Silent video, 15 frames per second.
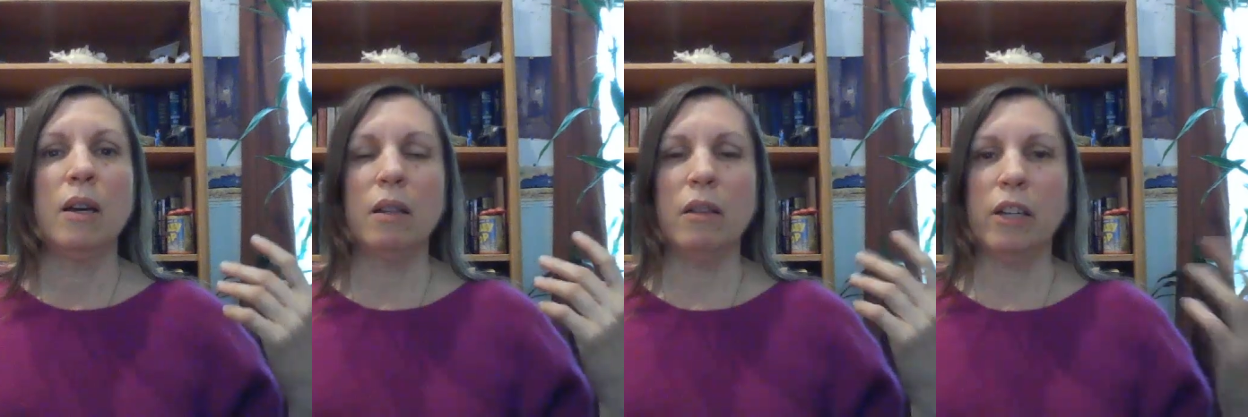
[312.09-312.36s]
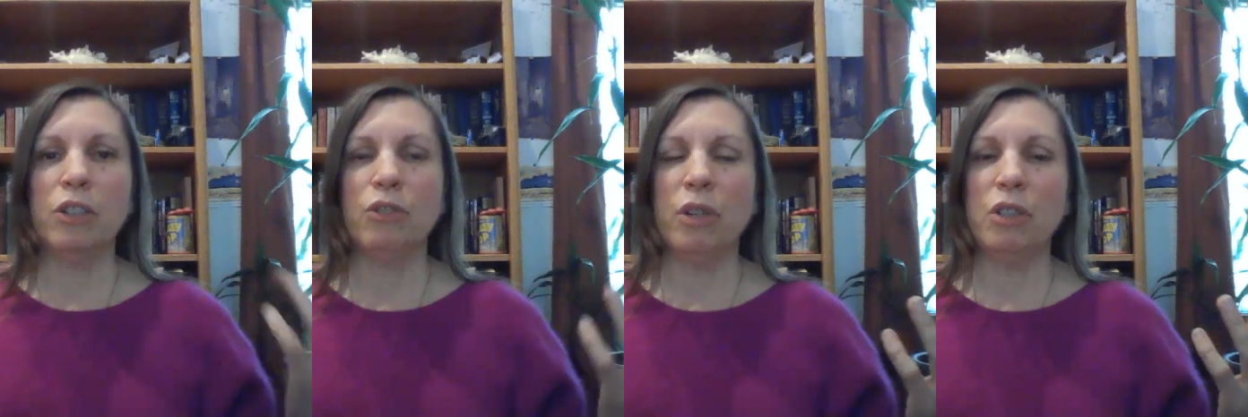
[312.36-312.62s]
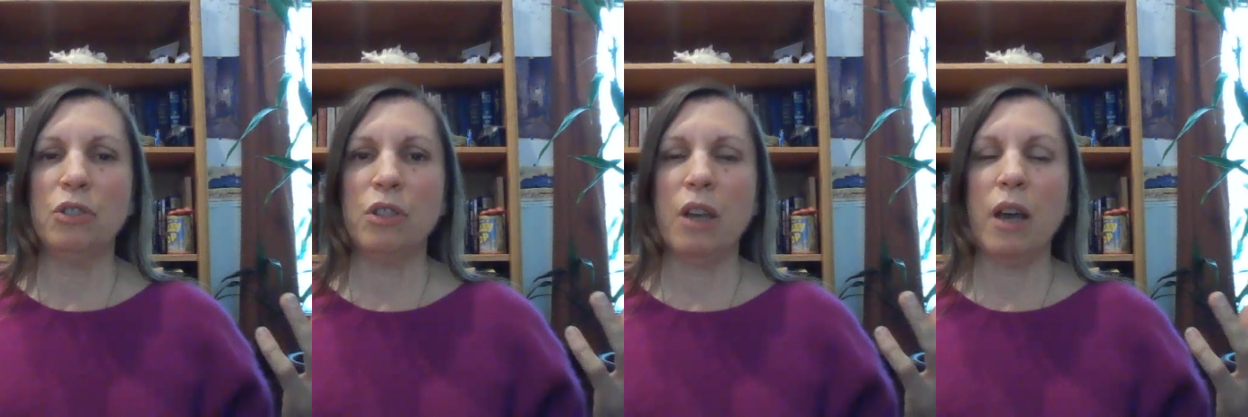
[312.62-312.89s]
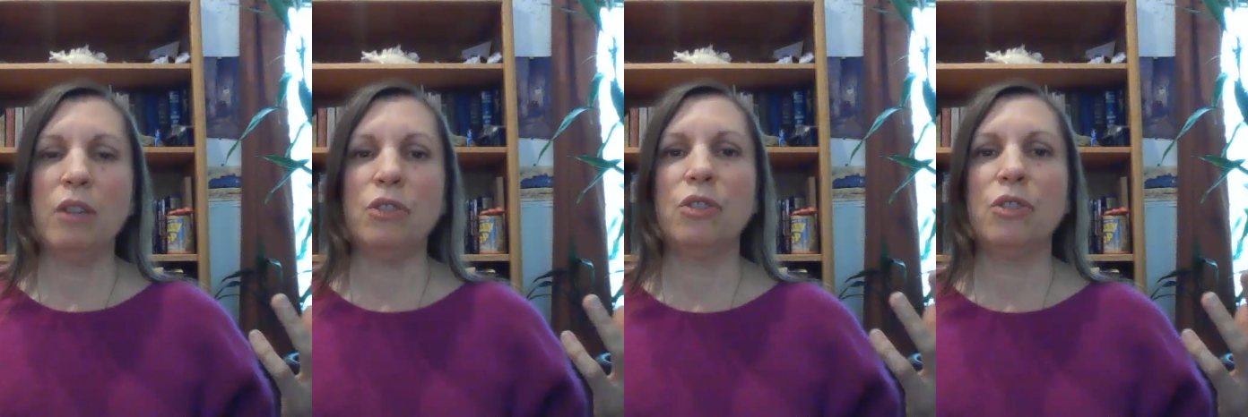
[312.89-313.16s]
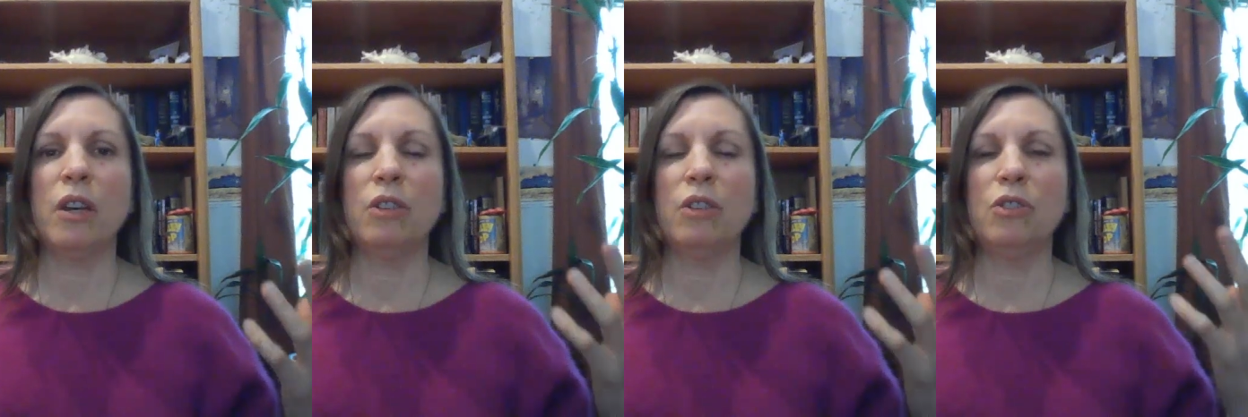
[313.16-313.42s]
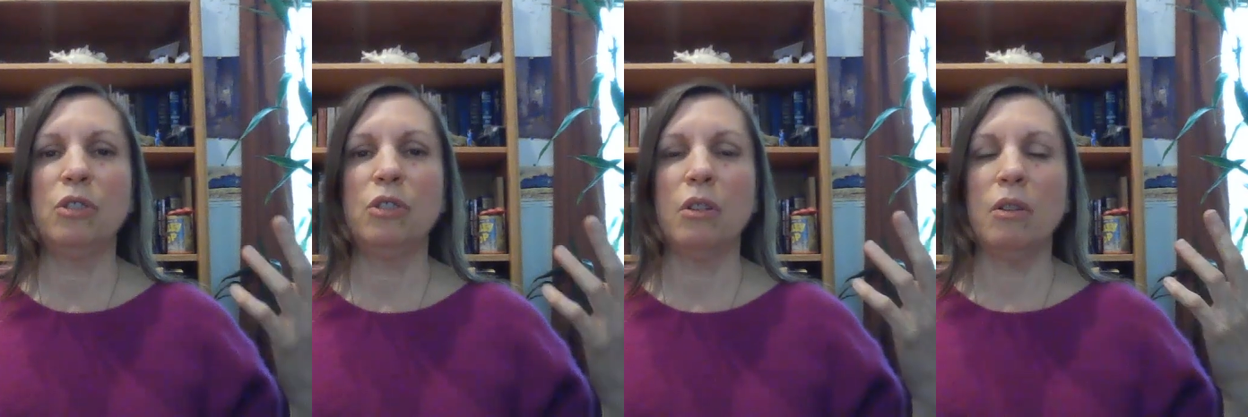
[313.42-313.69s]
Like Joyce Scott
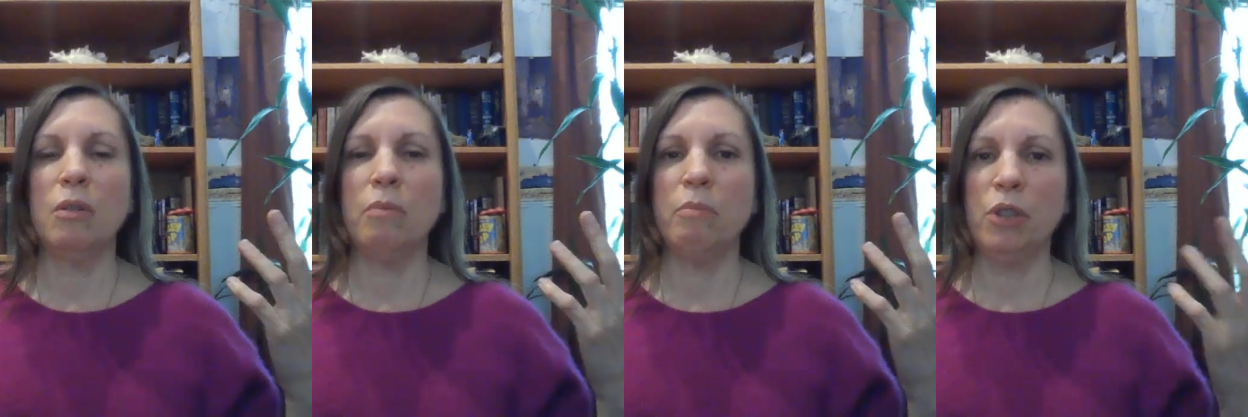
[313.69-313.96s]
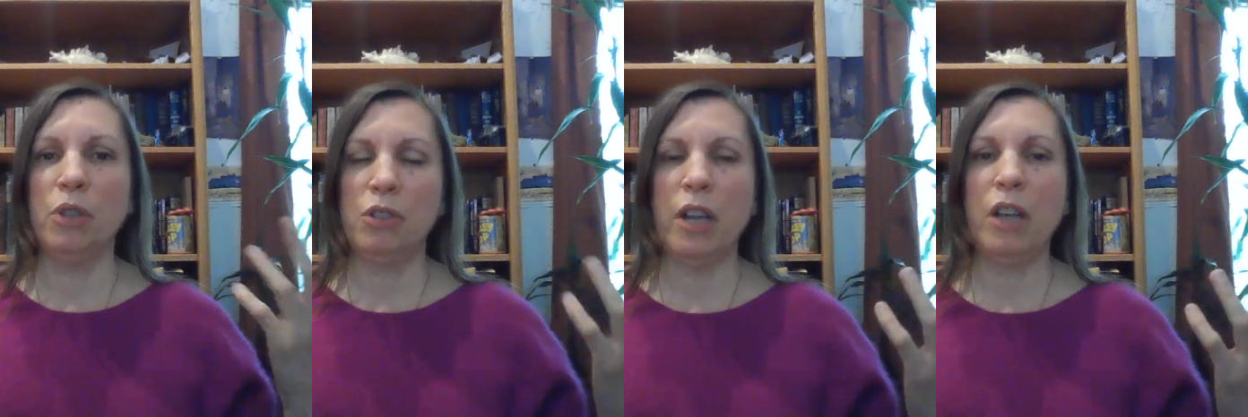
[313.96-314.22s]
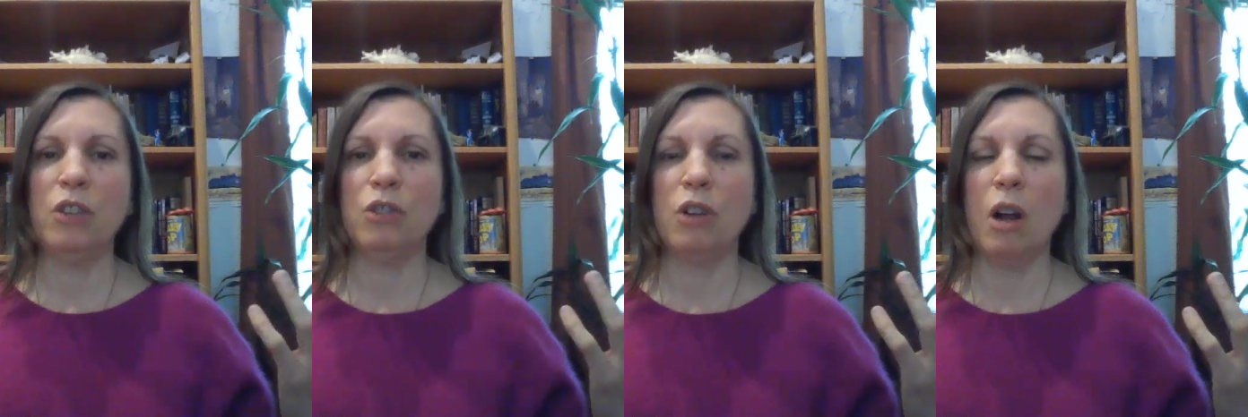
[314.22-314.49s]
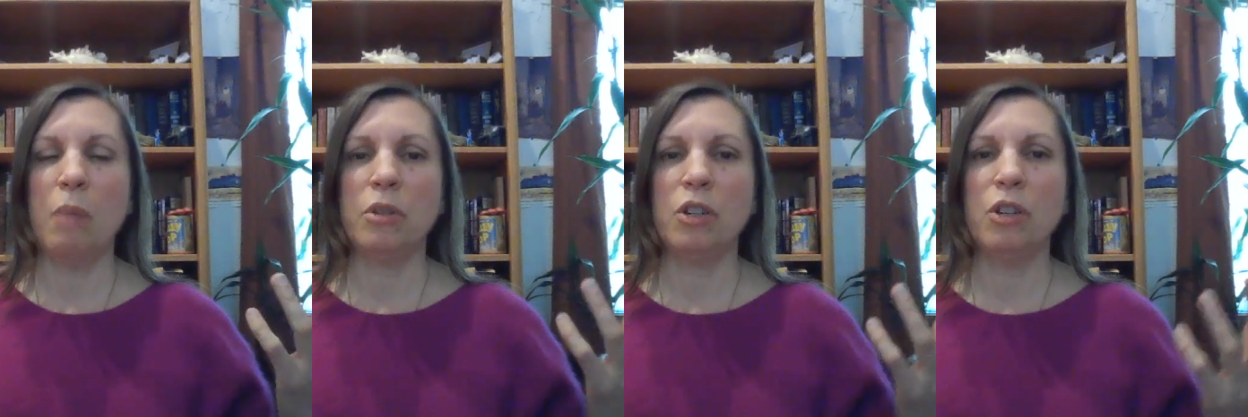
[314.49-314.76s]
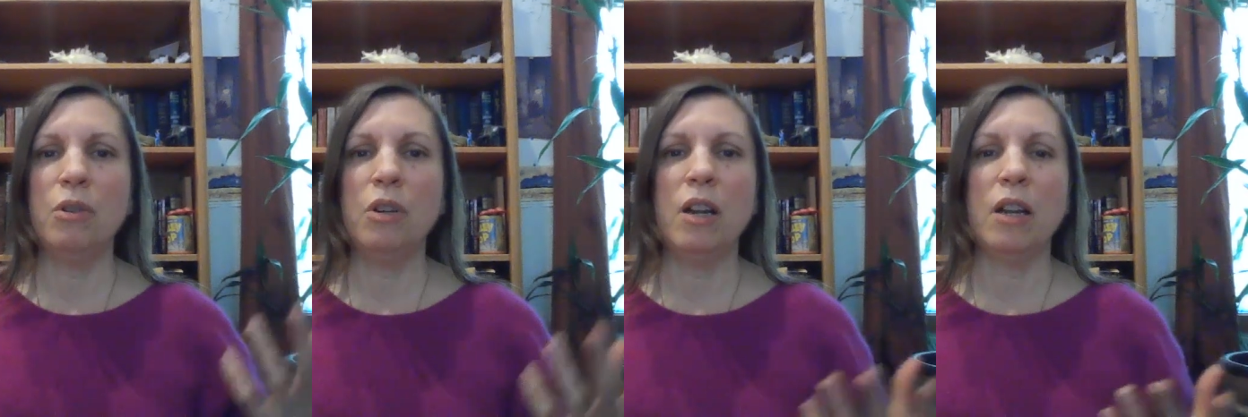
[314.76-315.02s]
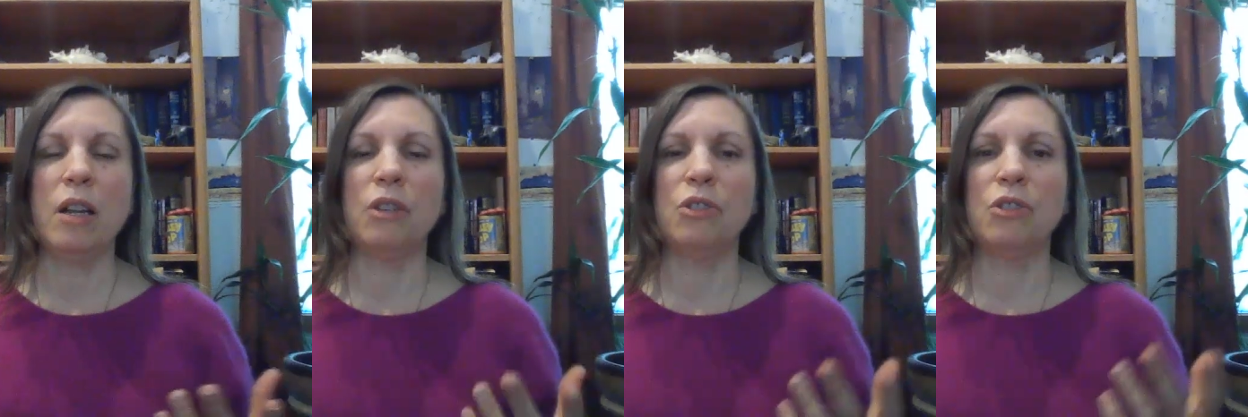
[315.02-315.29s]
says, mistakes are
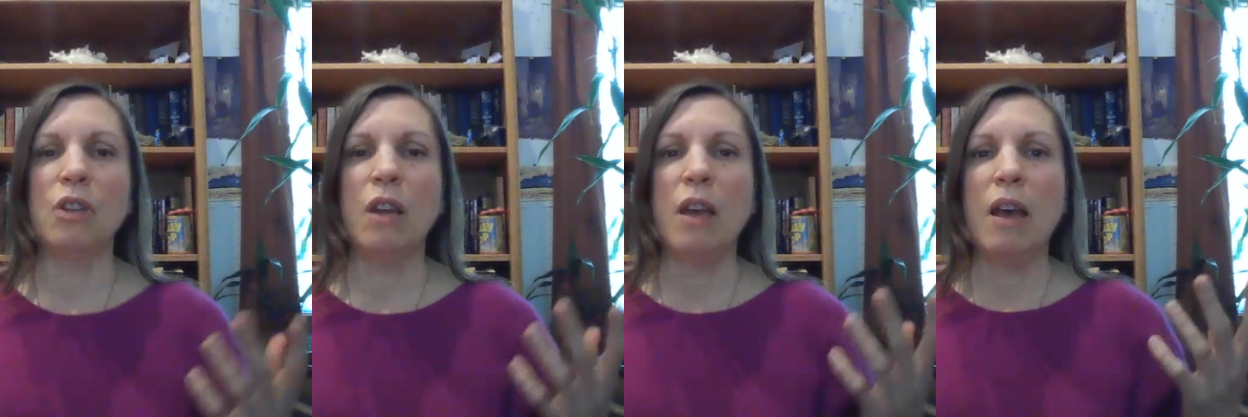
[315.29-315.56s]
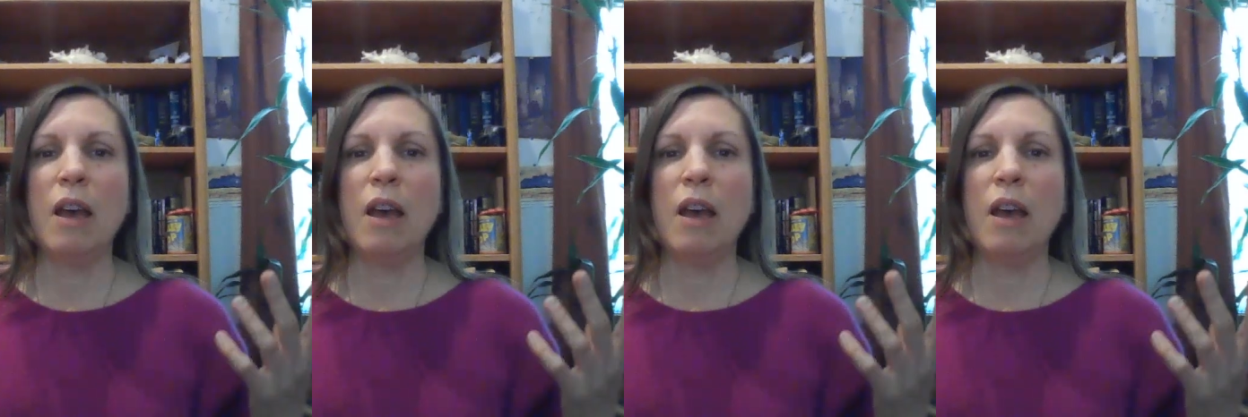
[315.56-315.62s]
opportunities.